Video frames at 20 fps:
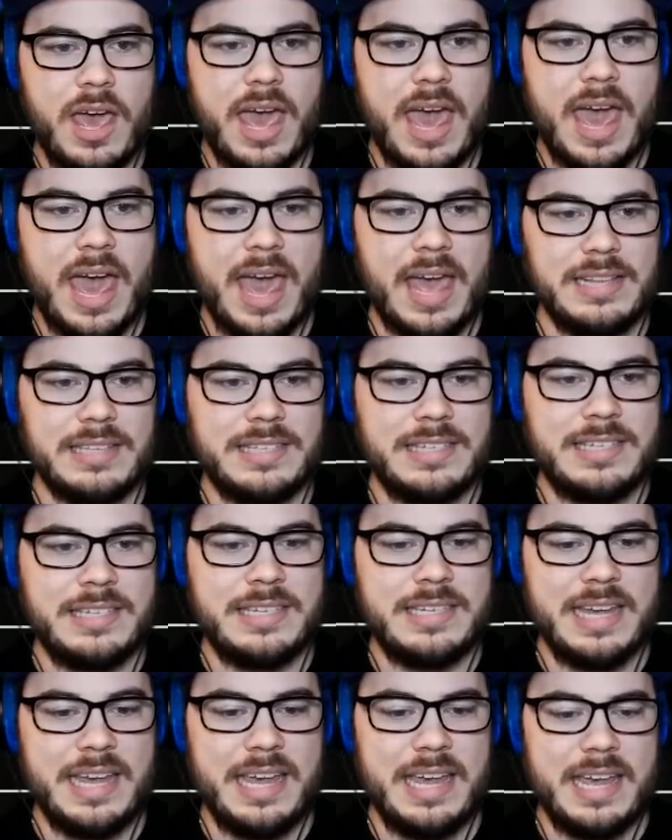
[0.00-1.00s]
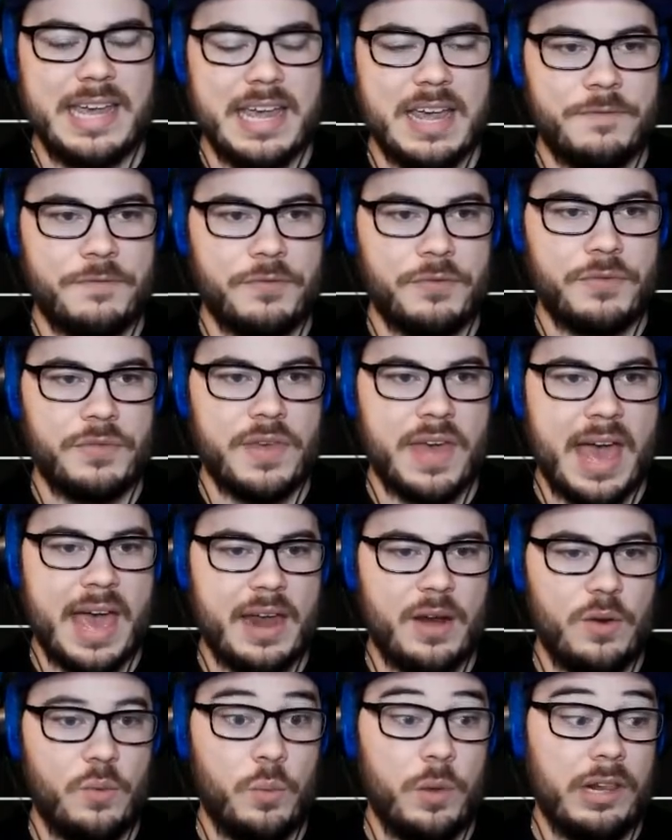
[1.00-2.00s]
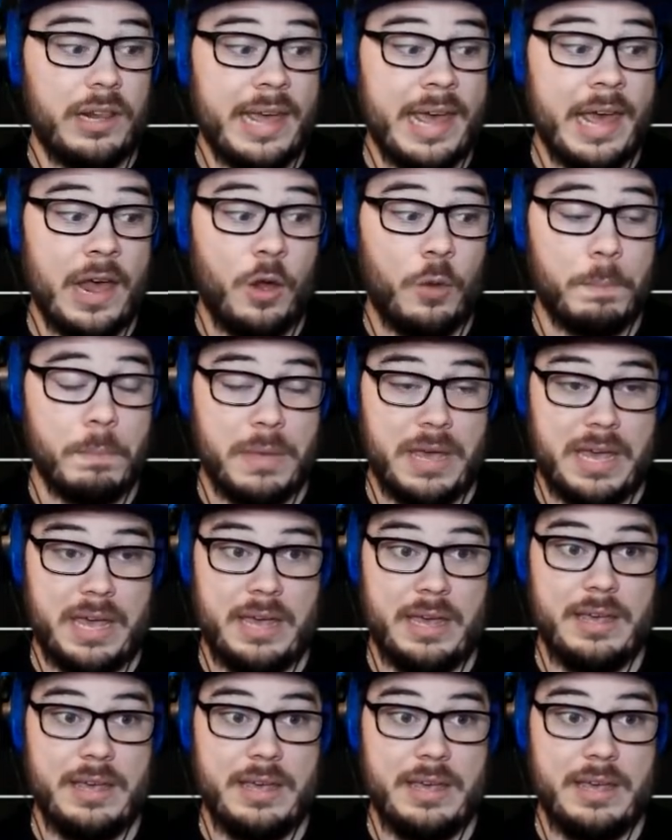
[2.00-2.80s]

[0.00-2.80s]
and see if that will help me.